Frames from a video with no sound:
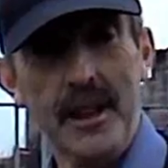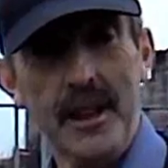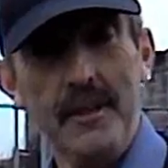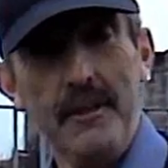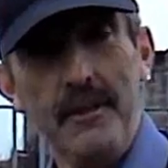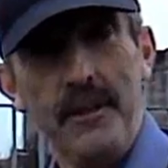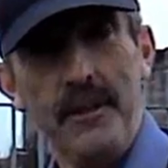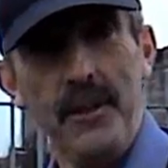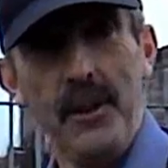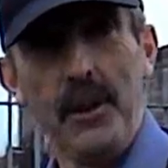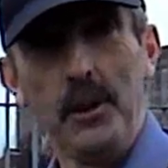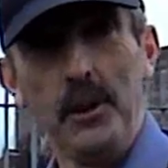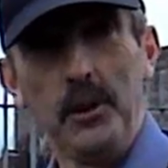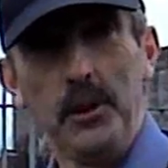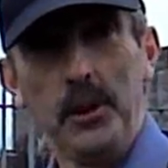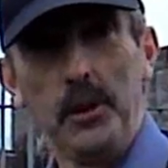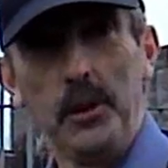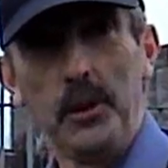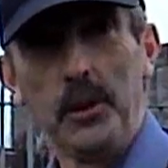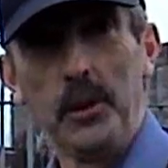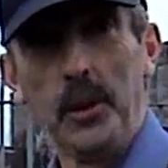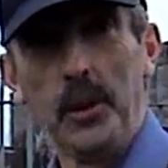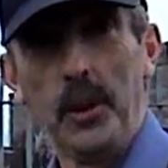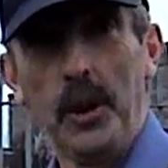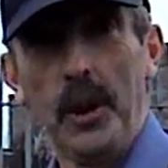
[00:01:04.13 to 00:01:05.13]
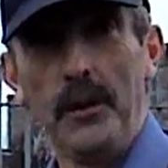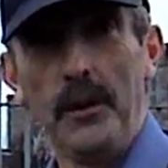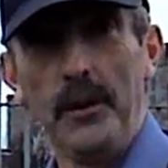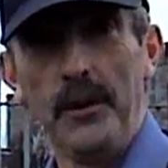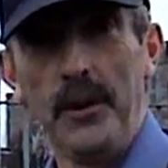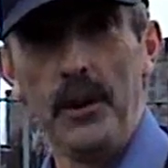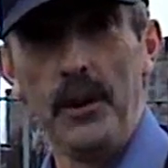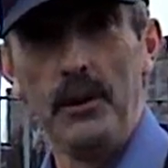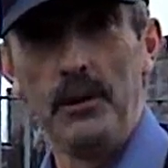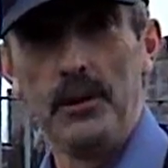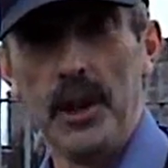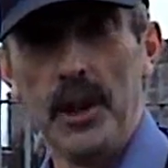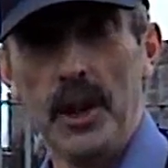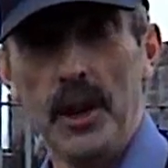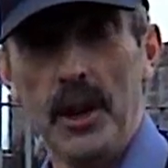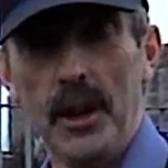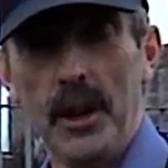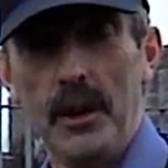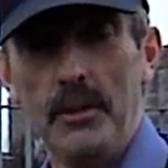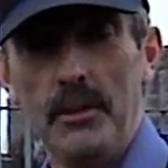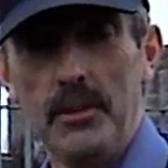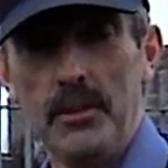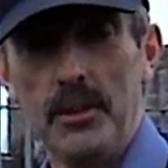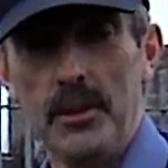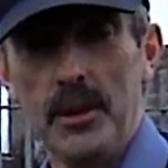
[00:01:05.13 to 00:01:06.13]
getting filled up quite a few
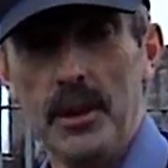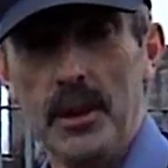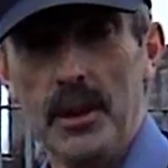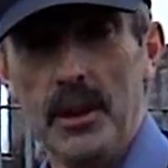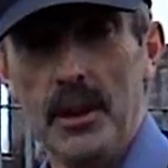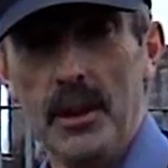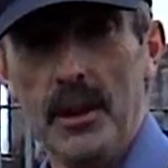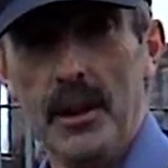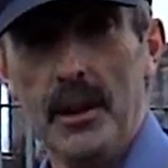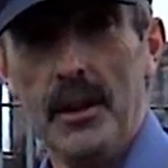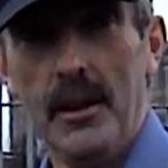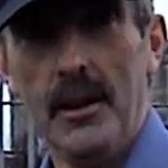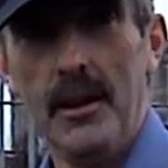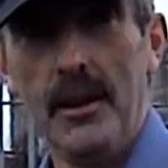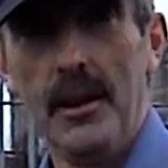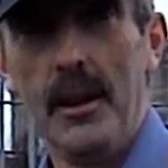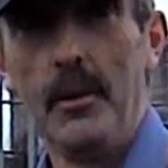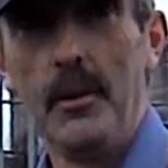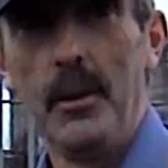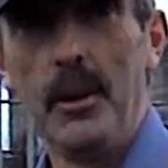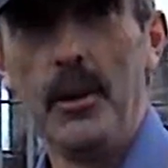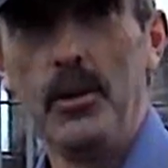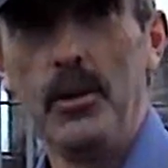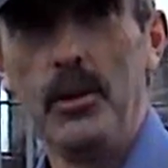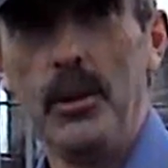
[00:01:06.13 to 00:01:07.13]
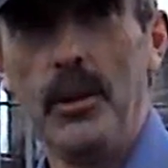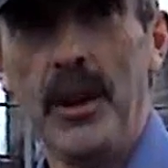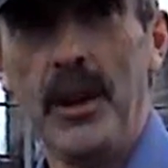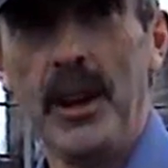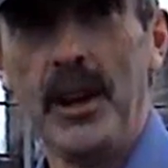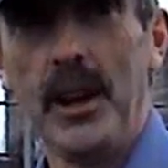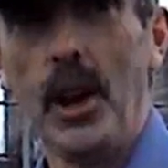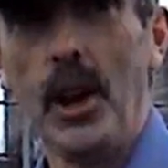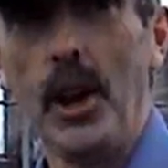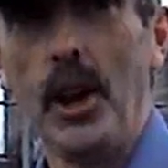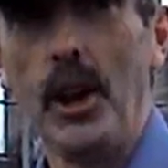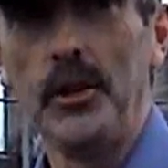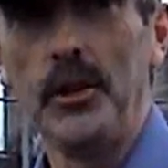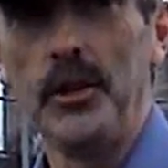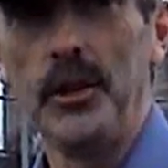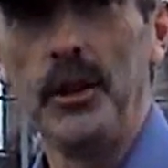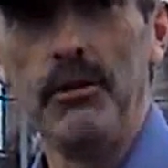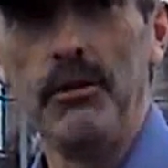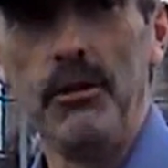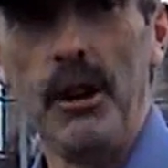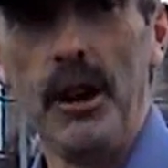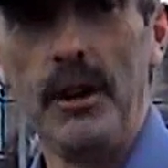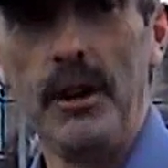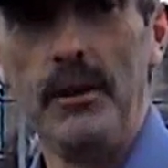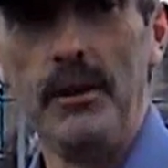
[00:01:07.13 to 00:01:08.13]
times, that means we've had a lot
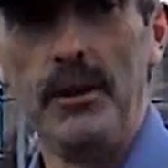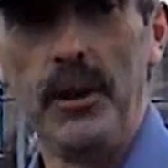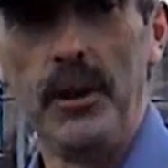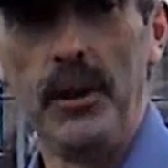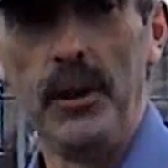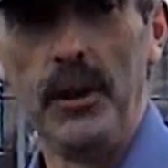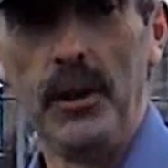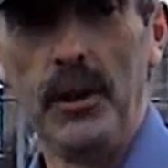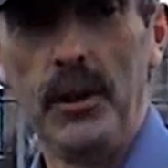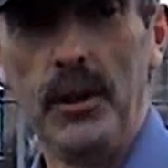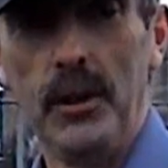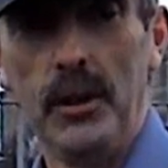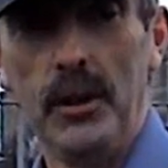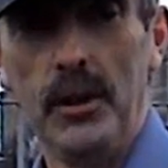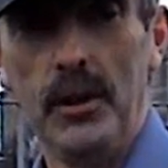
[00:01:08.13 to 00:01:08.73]
of rainfall.